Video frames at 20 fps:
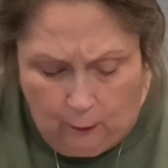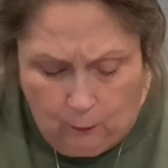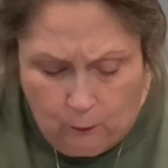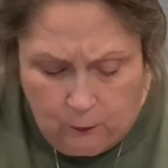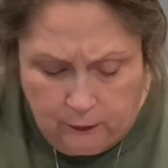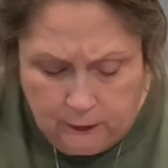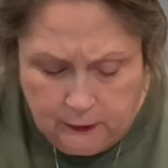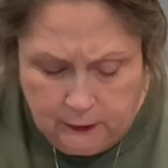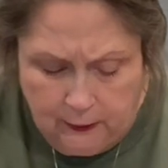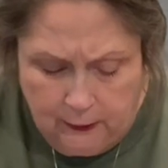I
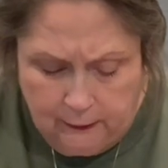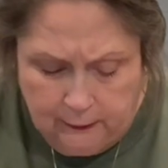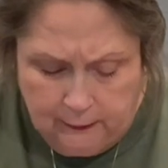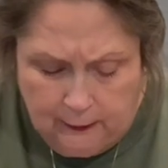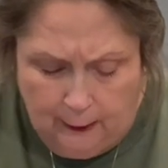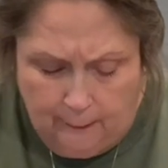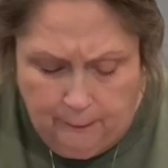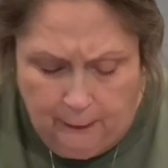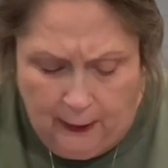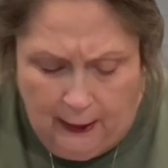want to cut
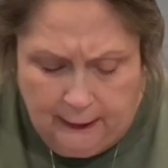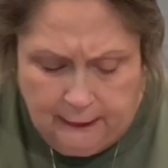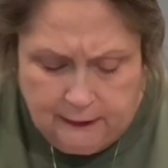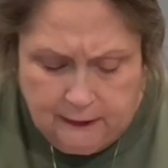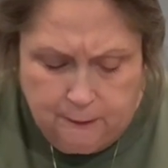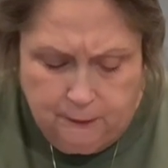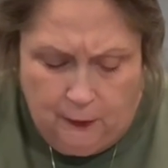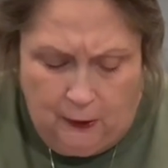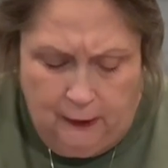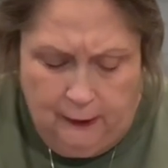that black
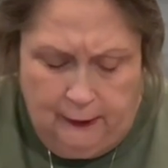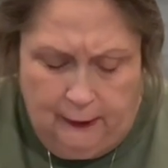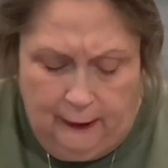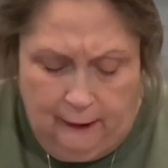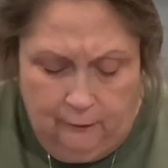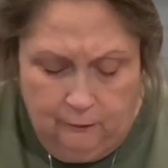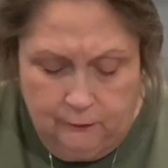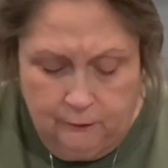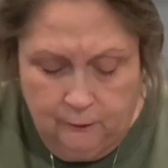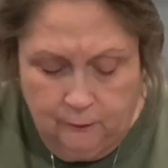spot
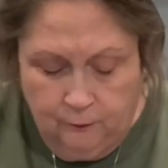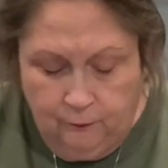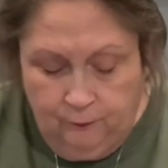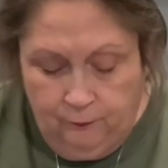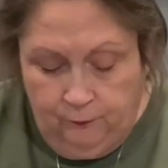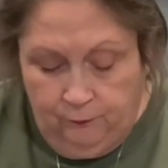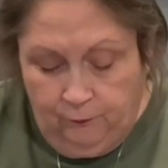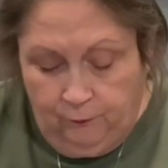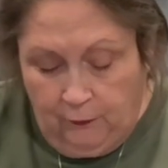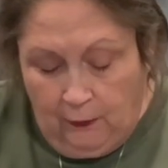out.
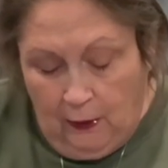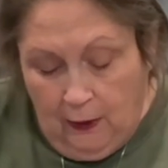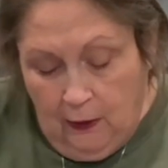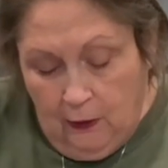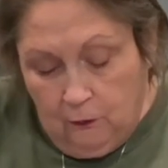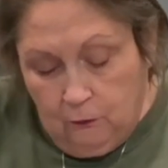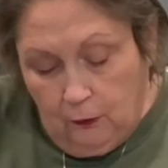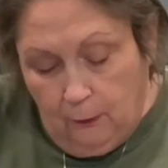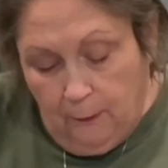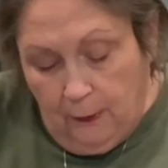
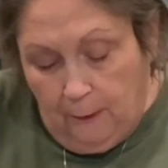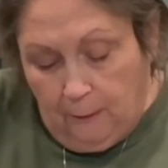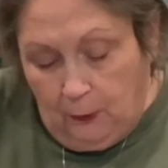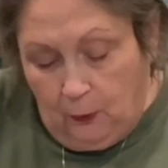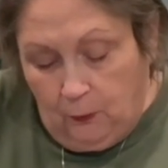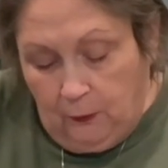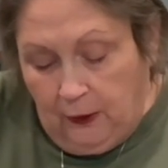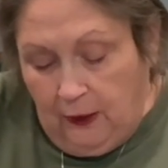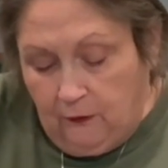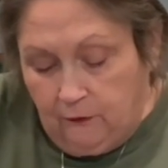Remember,
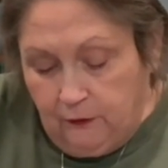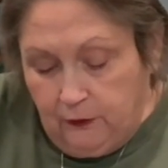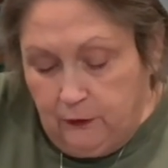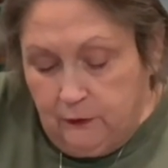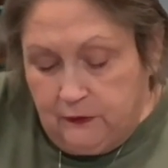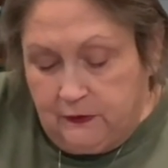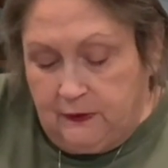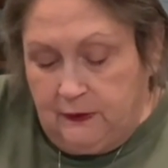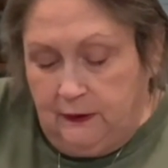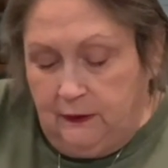whenever you
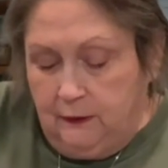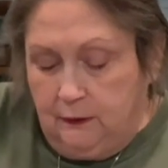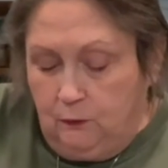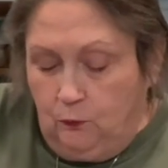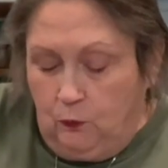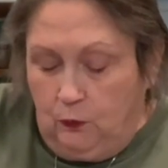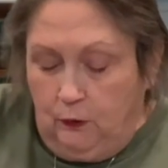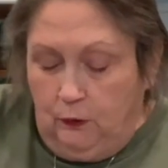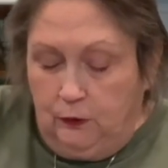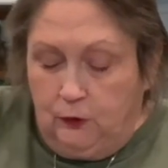see
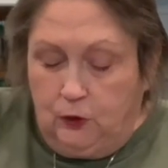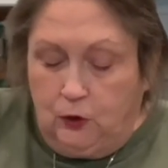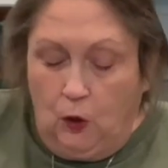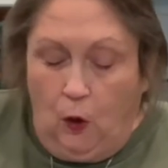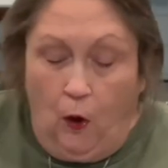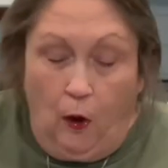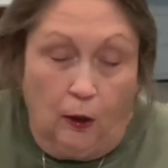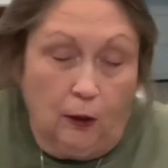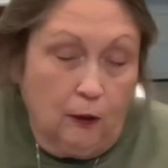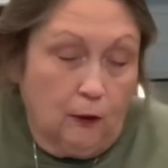real
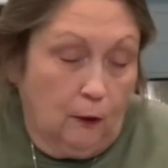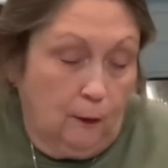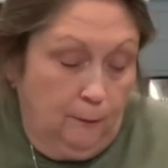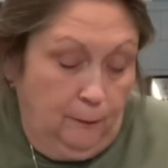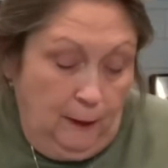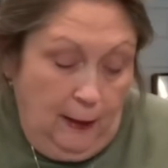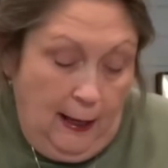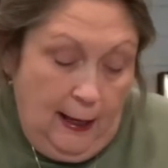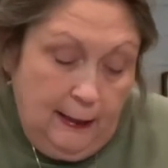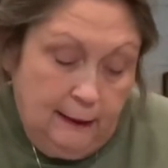dark or
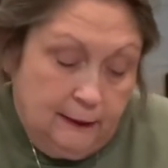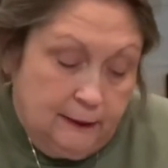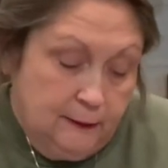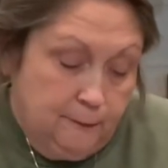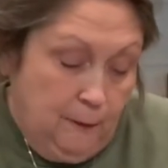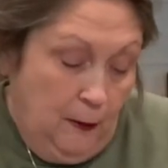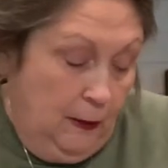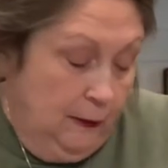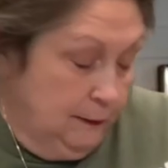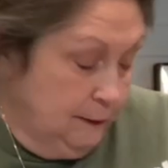black
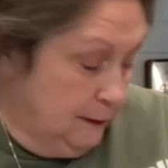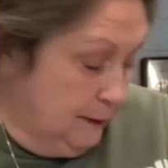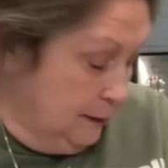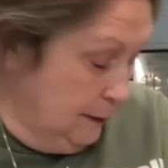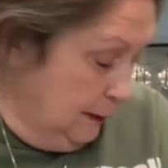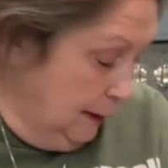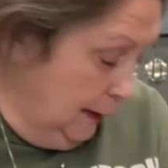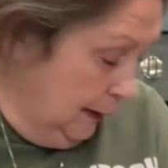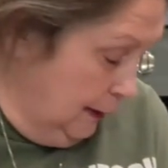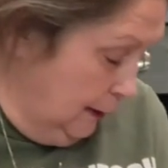spots
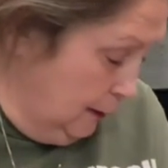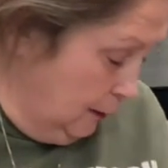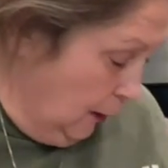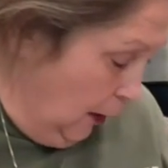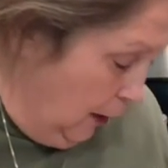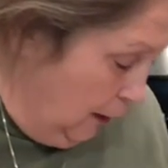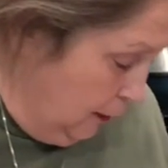in